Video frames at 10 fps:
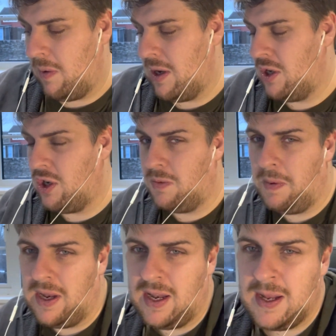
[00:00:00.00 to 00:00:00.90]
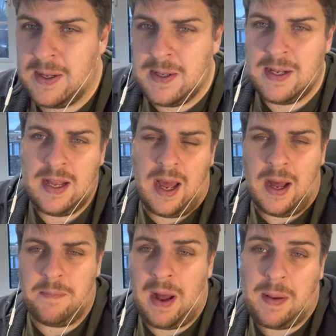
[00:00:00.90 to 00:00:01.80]
It's just been
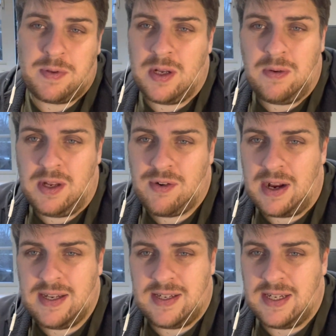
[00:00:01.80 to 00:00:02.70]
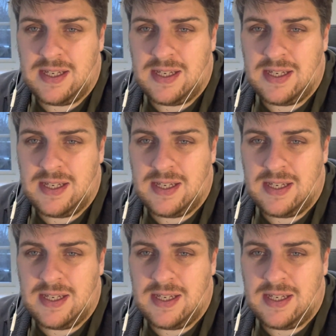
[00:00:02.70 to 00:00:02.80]
um, absolutely crazy,